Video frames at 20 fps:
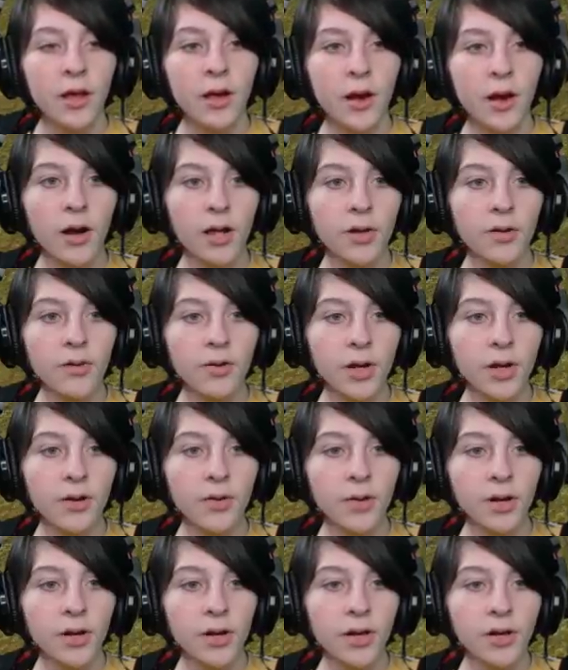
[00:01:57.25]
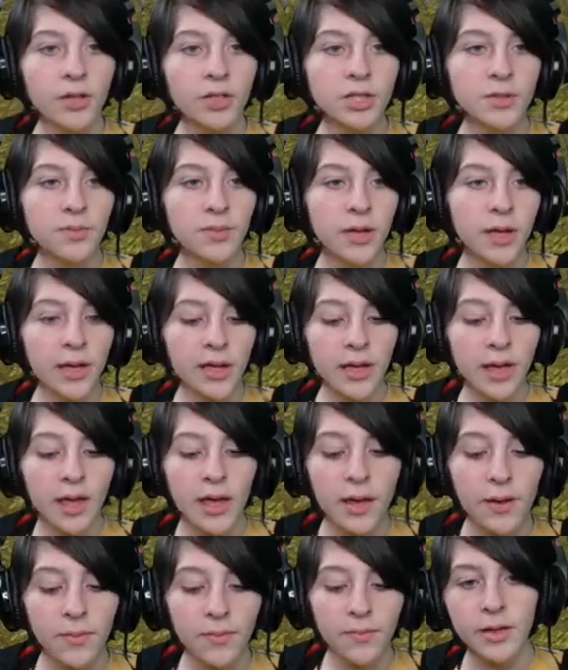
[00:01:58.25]
Are you recording or just playing
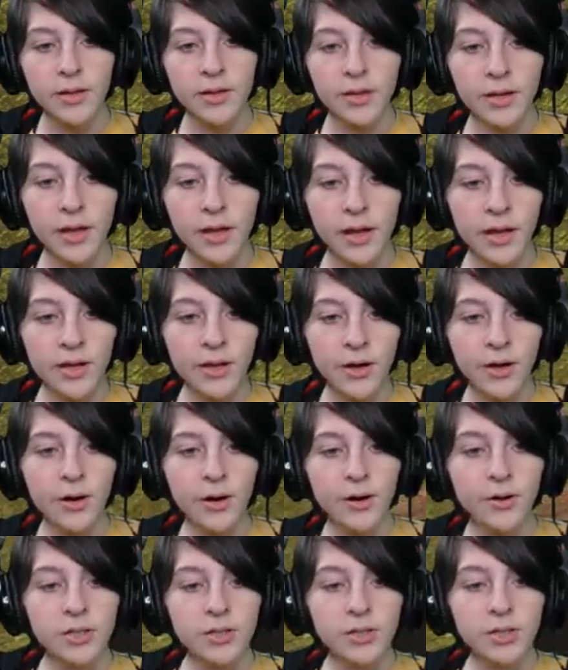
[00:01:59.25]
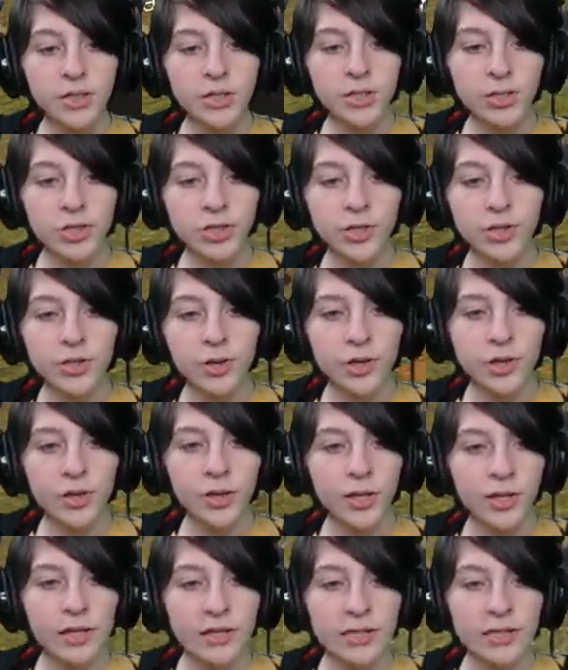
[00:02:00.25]
game? There you go. Just so you know,
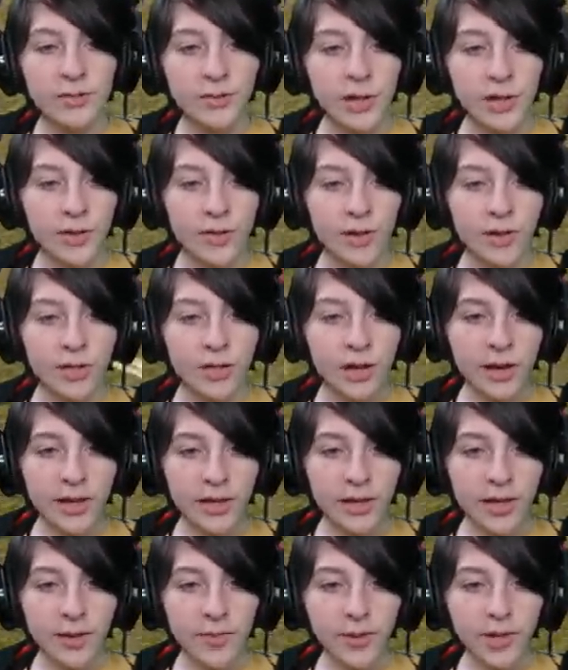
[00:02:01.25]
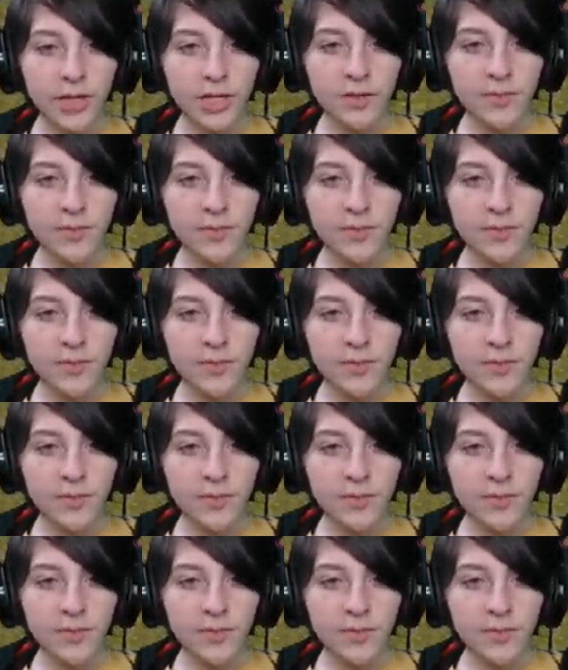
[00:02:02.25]
that's why I'm not talking that much,